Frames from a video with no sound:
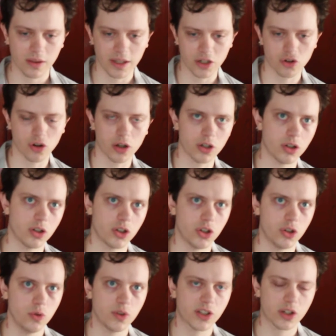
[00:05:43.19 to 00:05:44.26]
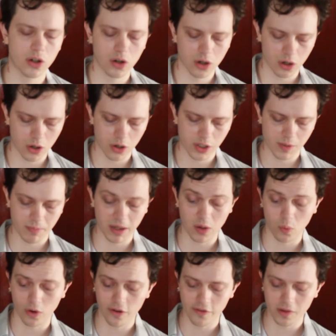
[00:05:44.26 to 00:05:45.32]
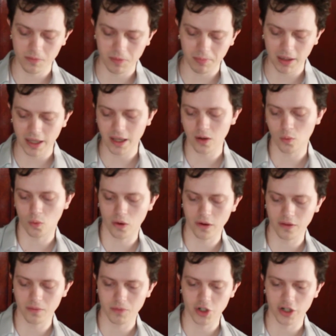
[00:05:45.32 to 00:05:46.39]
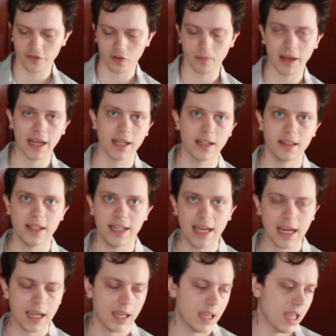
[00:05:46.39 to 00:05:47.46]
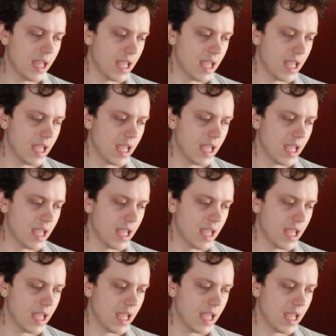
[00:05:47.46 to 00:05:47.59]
they draw 2 star cards, pick one of them to play, and one of them to shuffle back into the deck,